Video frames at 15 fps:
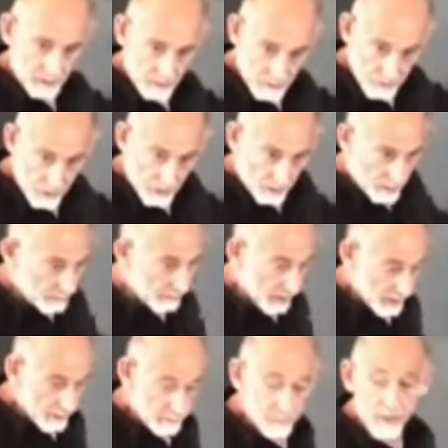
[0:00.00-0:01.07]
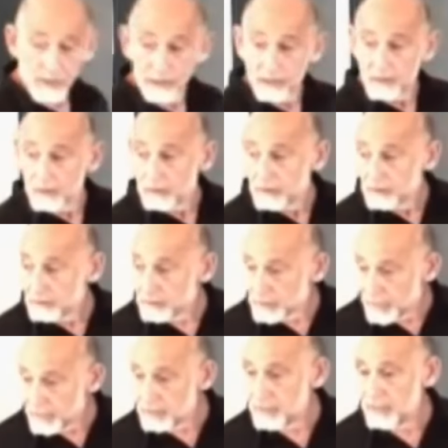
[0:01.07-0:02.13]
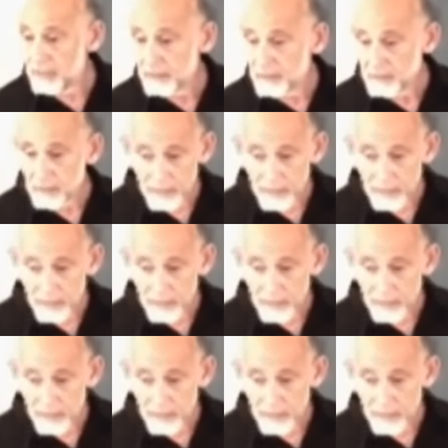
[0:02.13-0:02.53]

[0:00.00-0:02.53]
stuck at the bottom, then the